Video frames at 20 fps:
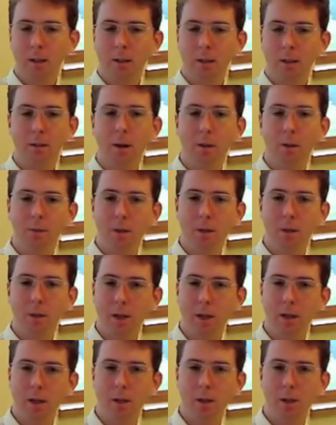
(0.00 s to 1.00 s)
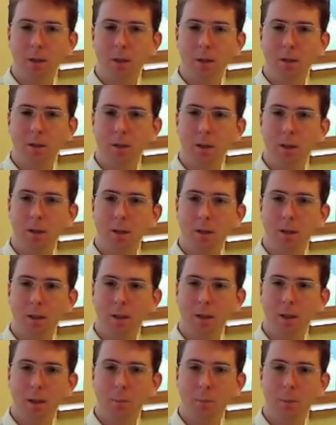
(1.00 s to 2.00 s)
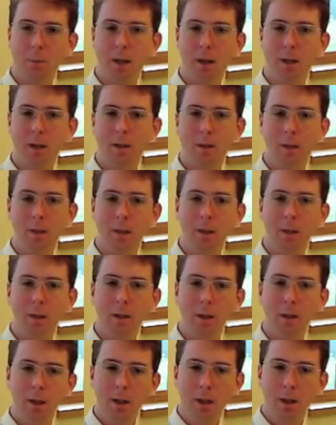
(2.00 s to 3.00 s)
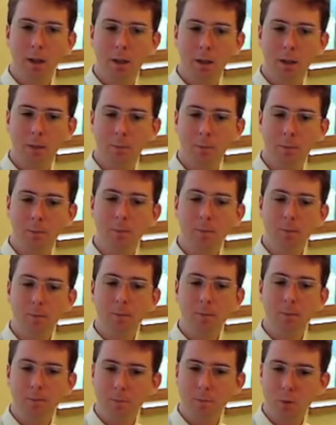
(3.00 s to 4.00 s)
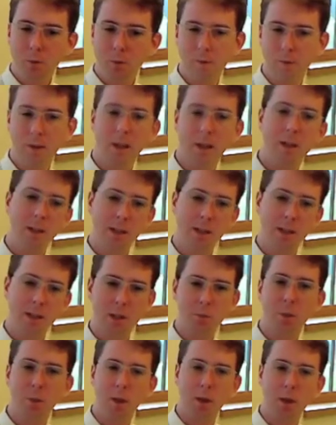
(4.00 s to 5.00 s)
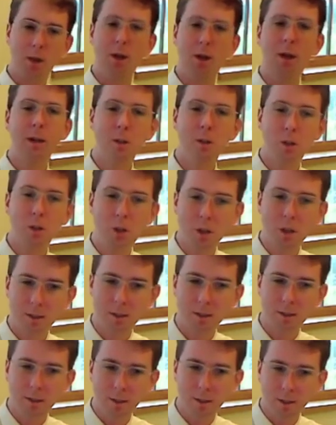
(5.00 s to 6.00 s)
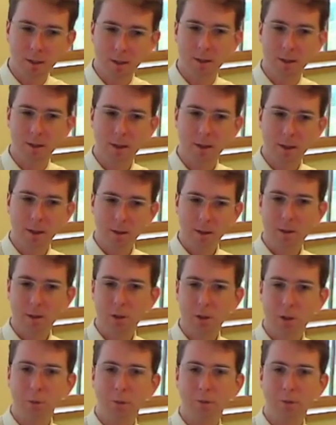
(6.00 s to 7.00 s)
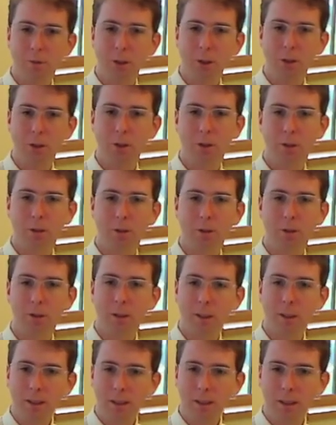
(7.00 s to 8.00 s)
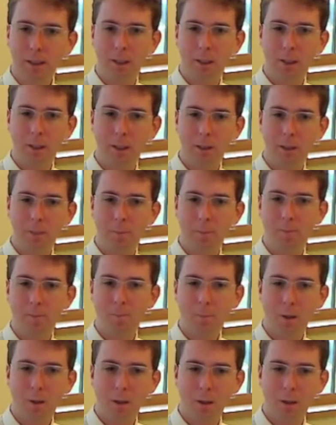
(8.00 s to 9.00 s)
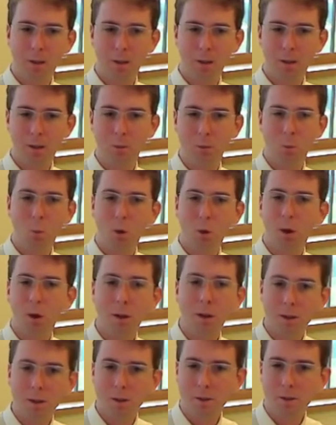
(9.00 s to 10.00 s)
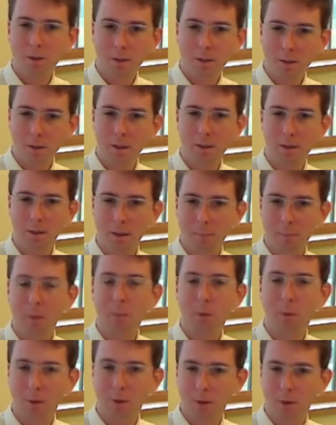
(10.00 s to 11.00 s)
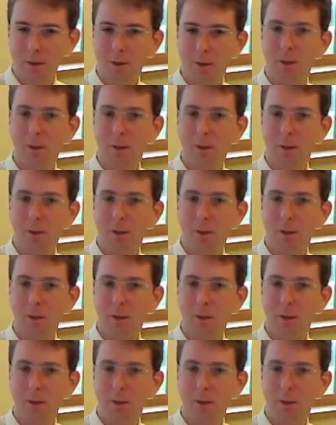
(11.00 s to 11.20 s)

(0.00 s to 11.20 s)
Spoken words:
conversations that take place that sort of exist beyond just the superficial words that people are